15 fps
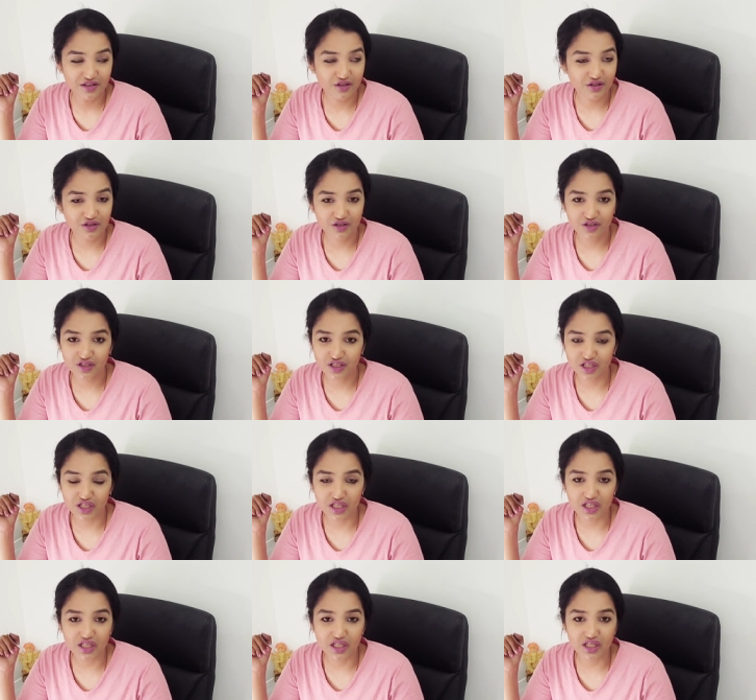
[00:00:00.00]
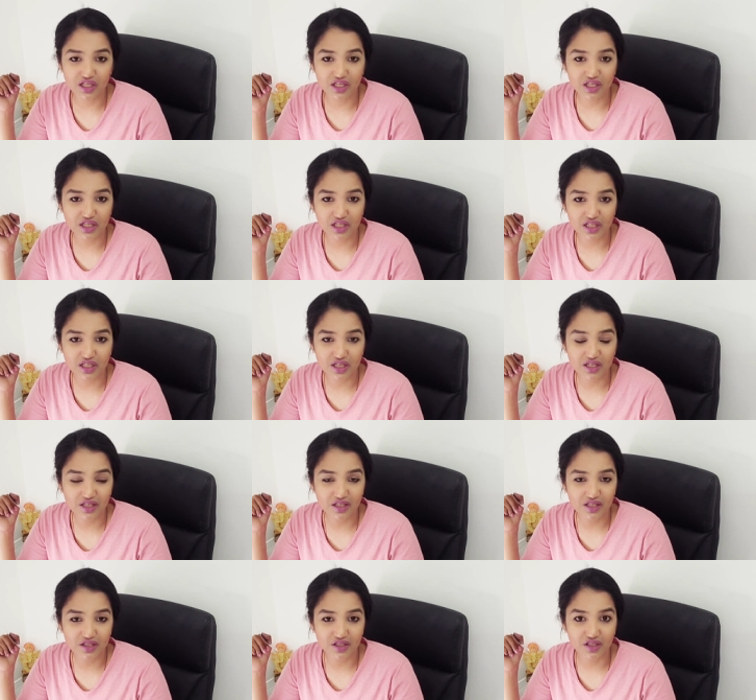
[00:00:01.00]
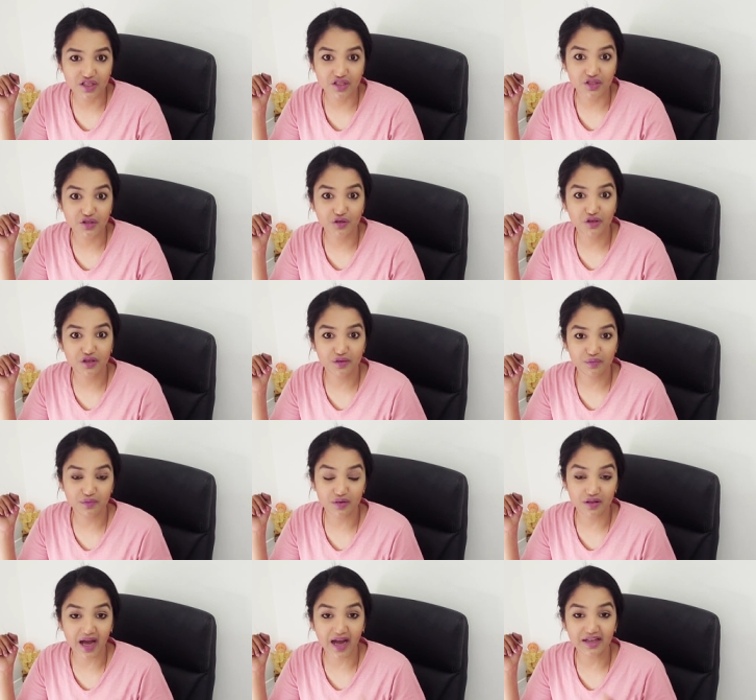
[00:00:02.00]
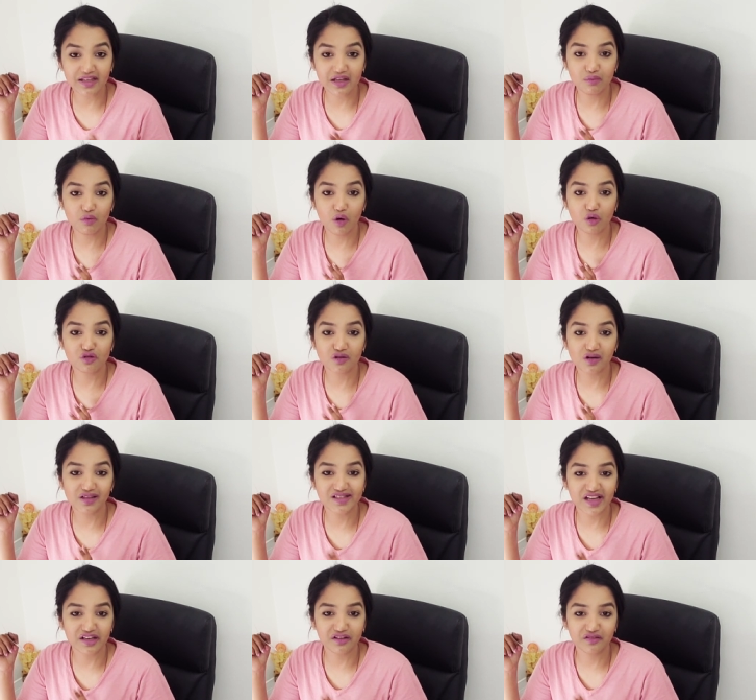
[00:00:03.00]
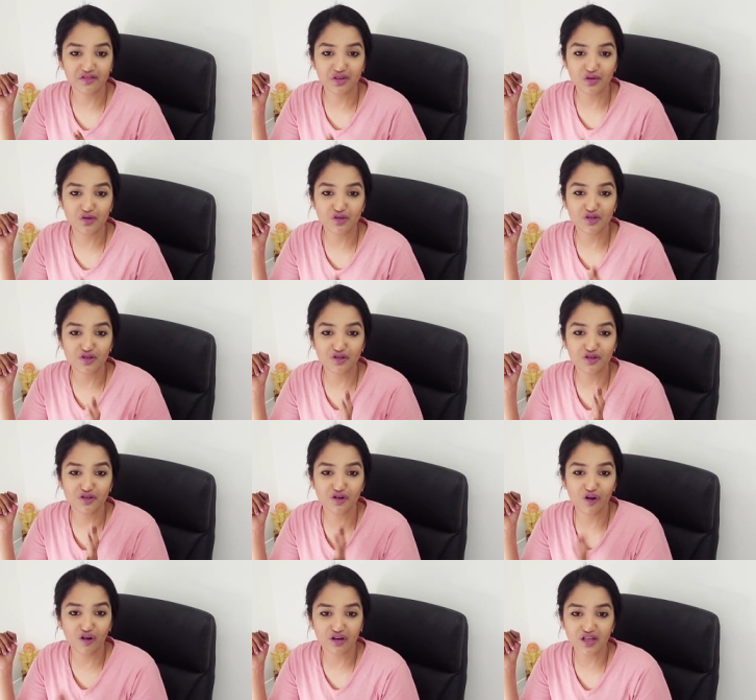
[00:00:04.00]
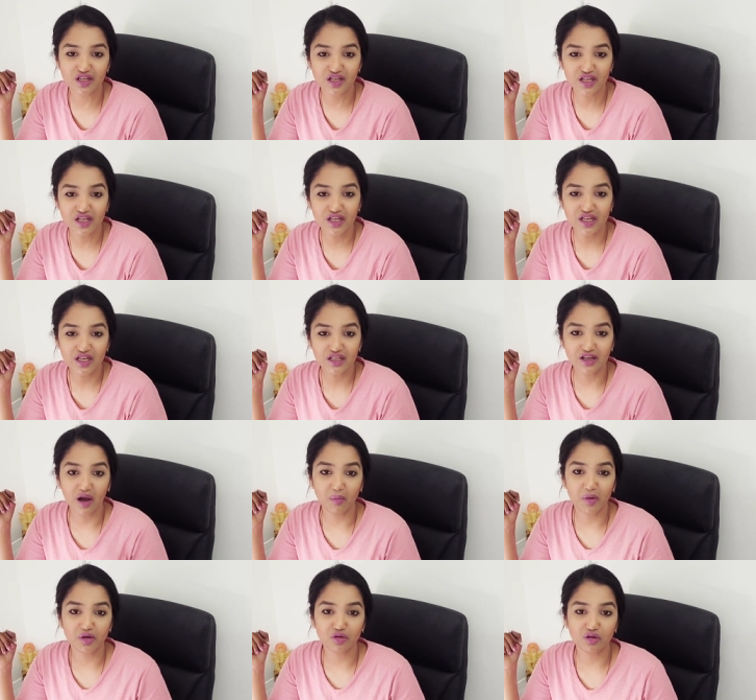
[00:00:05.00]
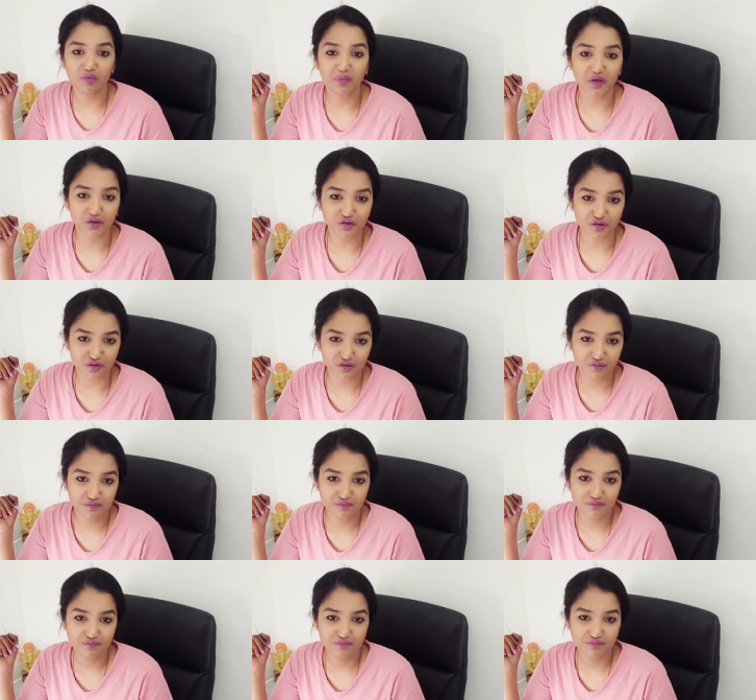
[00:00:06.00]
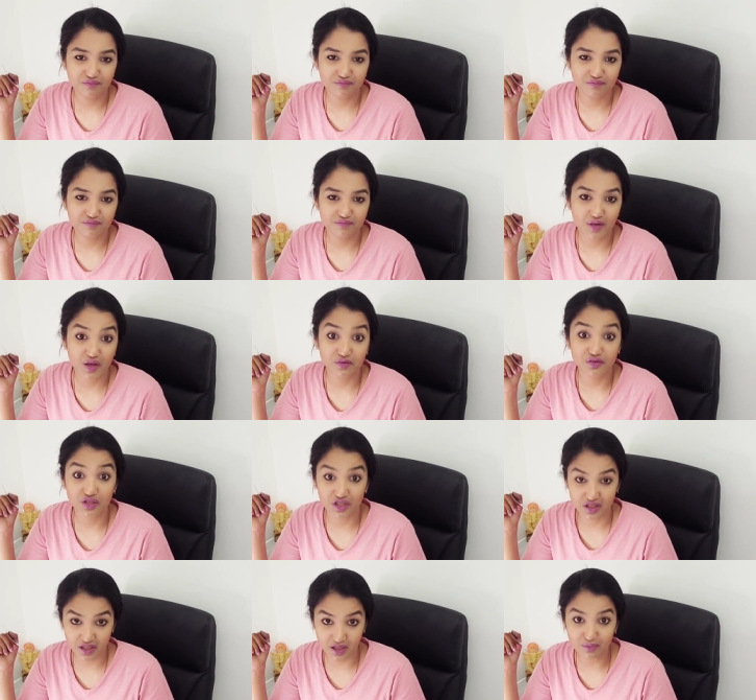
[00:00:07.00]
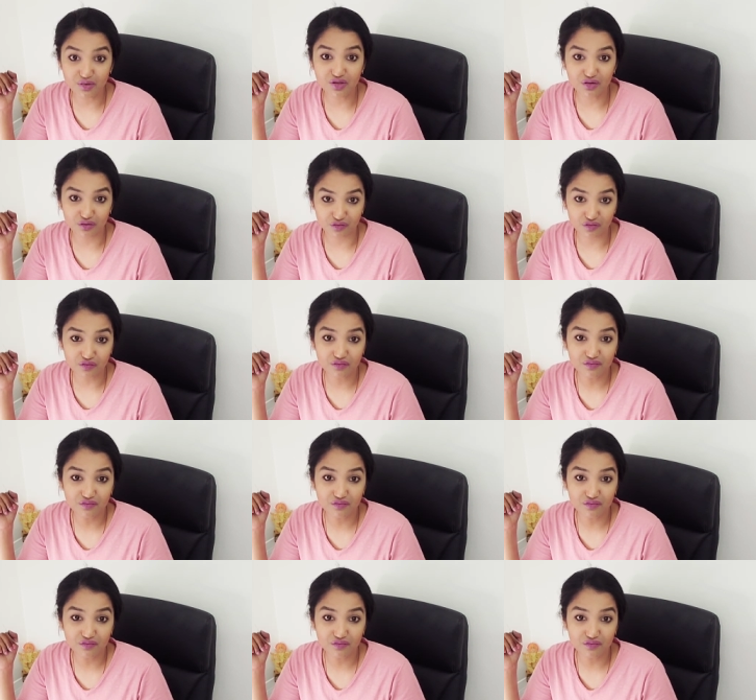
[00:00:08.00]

She, she shouldn't, that emotional side of you should not come into the picture. If she comes through,